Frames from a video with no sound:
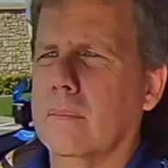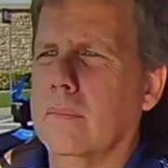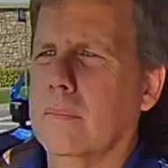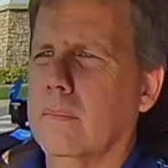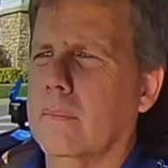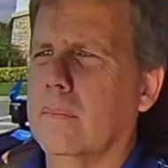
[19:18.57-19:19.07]

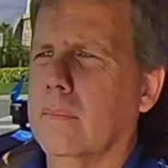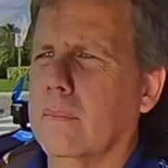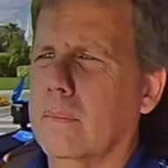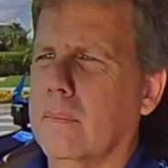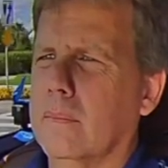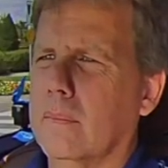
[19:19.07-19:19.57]

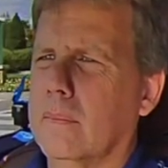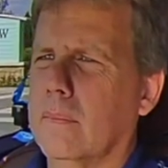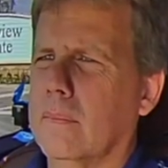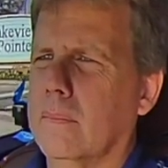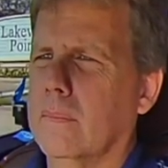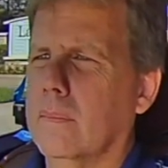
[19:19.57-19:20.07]

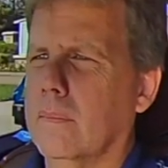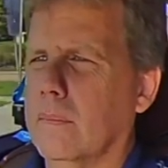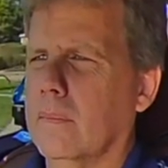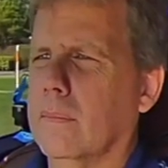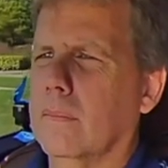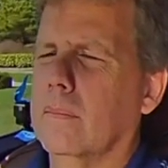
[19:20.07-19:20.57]

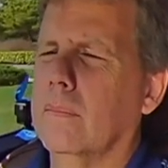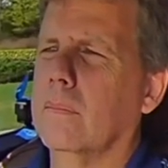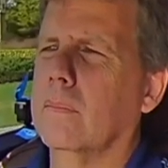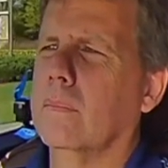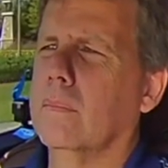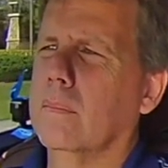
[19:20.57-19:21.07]

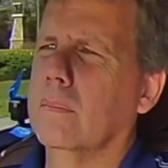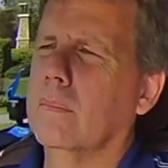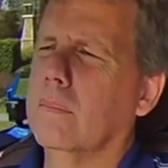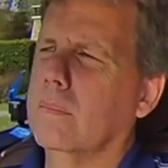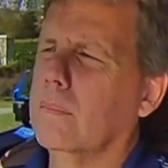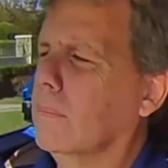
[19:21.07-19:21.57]

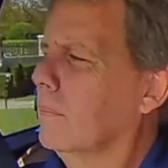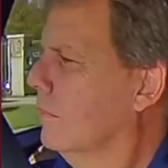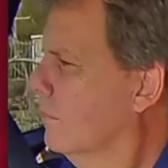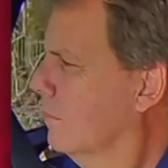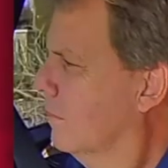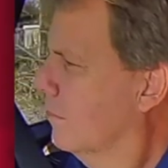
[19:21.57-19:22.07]

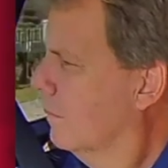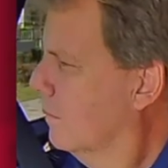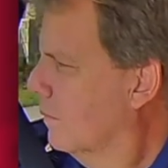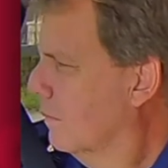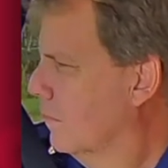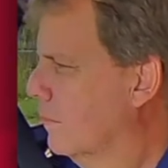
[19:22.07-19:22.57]

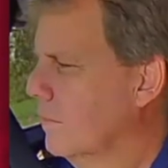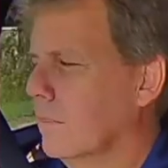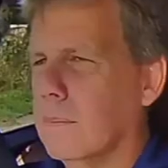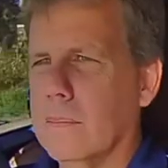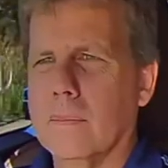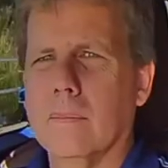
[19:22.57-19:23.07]

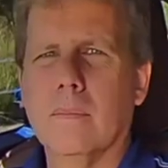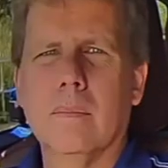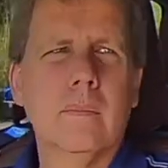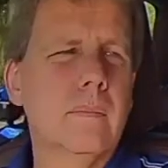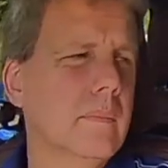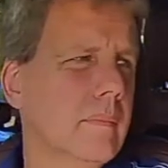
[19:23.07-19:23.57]

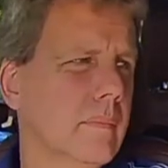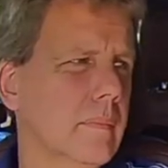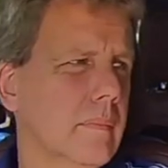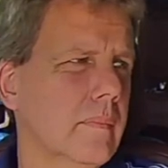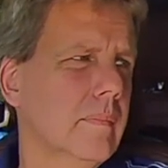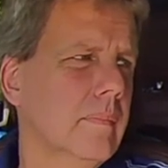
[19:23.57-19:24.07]

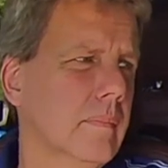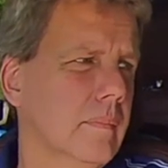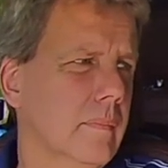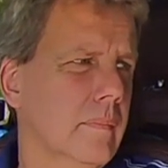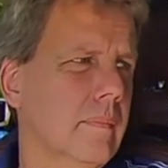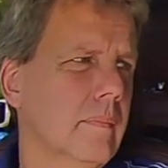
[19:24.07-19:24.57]

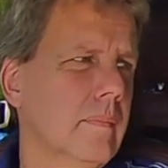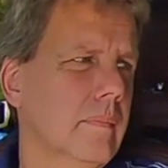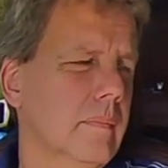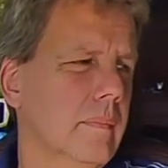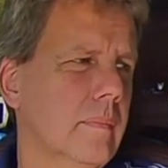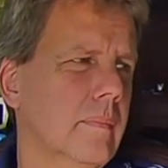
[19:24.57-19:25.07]

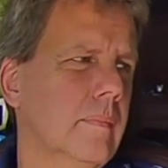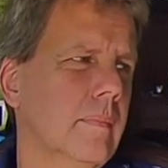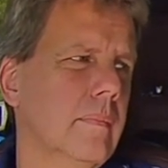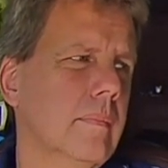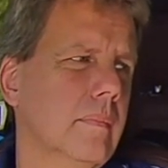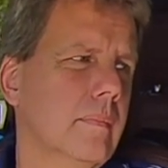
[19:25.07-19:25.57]

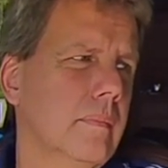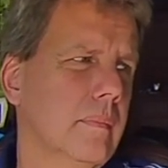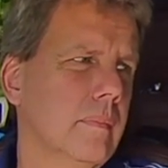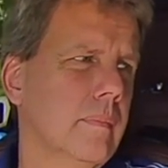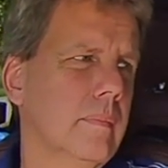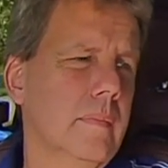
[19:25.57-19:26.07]

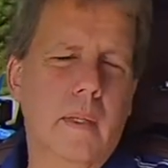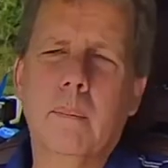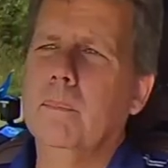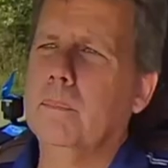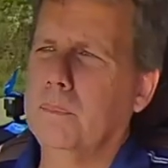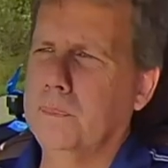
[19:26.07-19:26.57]
(silent)